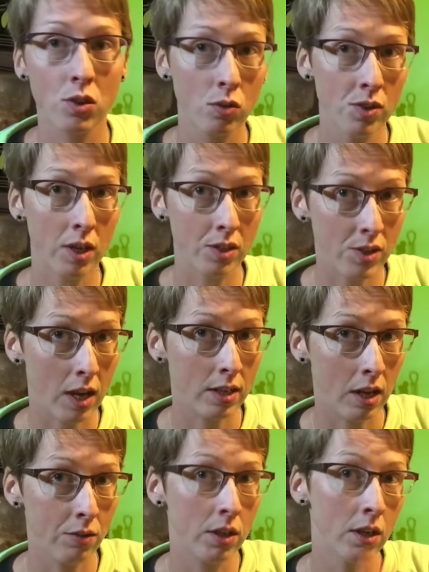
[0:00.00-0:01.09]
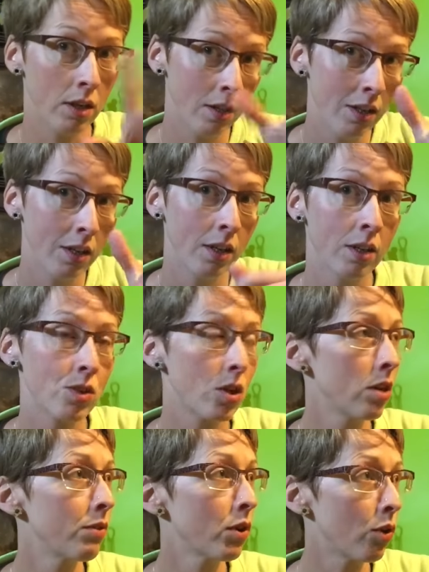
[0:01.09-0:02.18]
as soon as I sat down here,
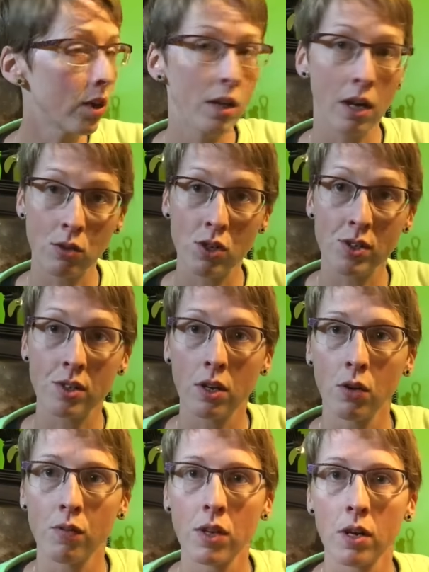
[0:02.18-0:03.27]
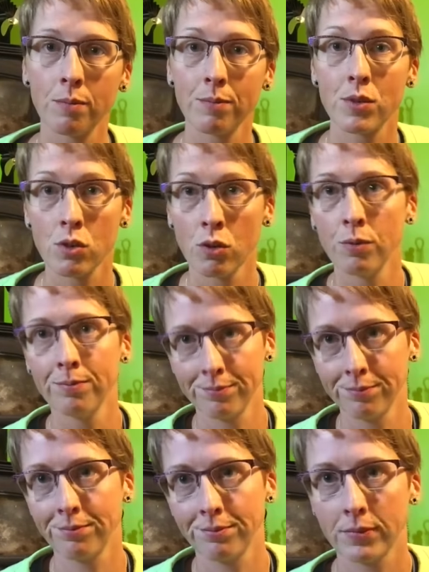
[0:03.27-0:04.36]
started recording. Now she's sitting over there. So,
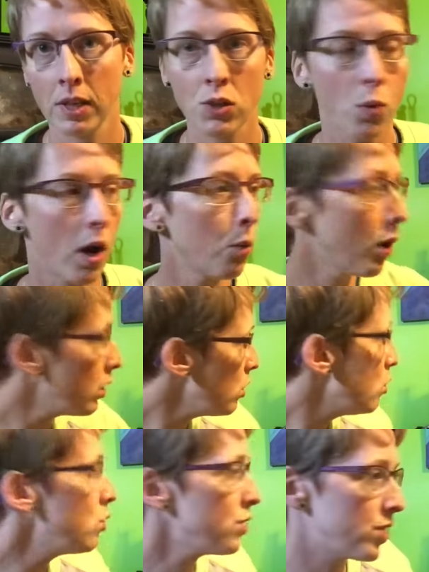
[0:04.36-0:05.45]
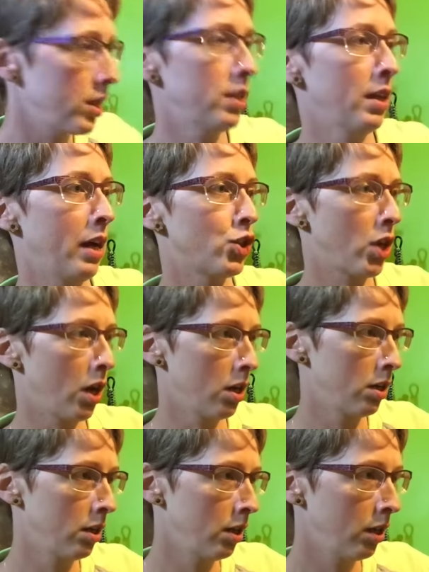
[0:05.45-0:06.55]
that's why. Why don't you sit in that chair
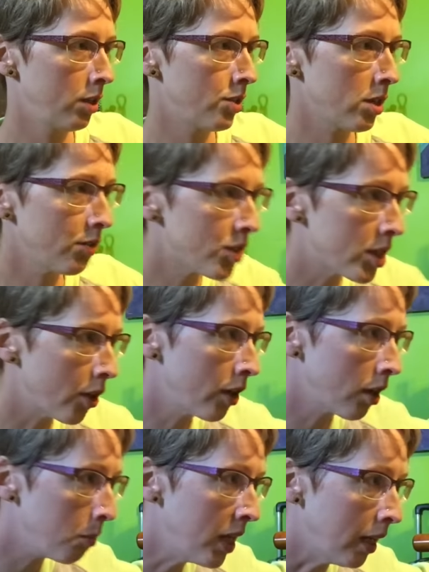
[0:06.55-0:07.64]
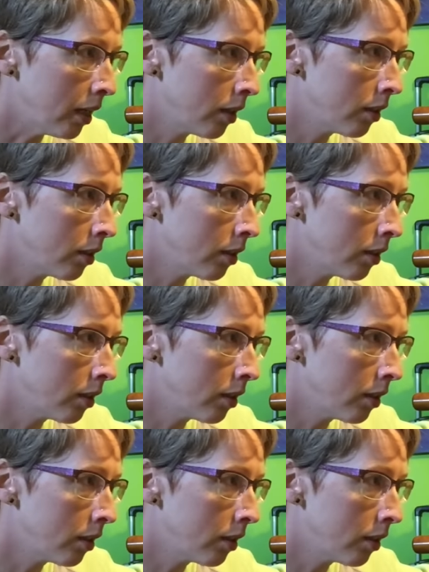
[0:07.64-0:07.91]
instead of staring at me?